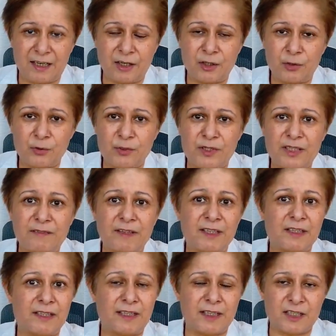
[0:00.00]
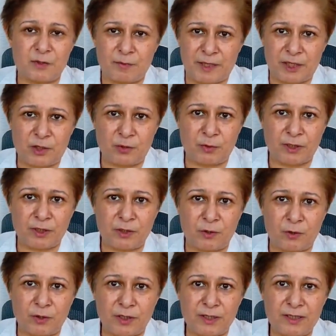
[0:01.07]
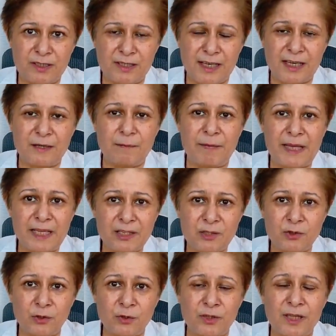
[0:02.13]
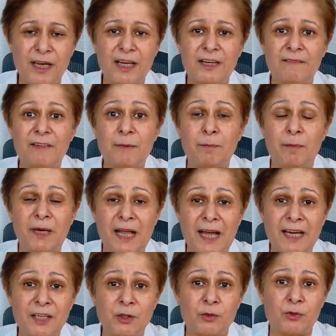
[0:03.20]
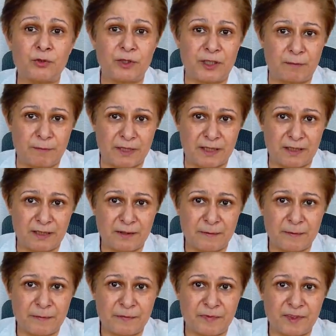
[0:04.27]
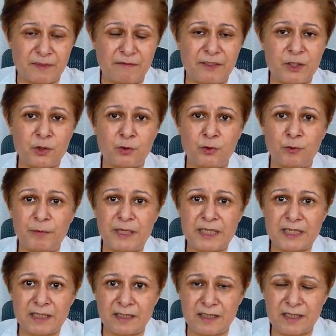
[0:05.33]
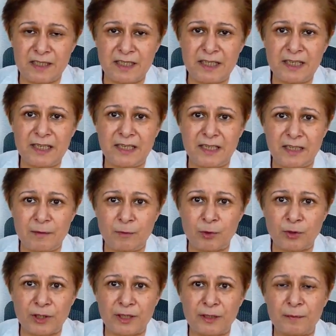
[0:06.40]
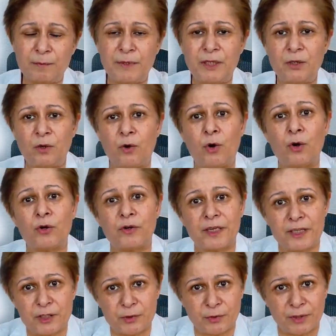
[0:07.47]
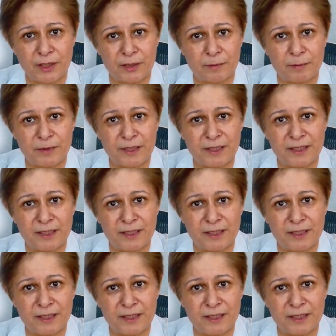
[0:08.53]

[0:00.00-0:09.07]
to see whether it has spread to other organs, and based on that we plan your treatment, which could be surgery, chemotherapy, or radiotherapy.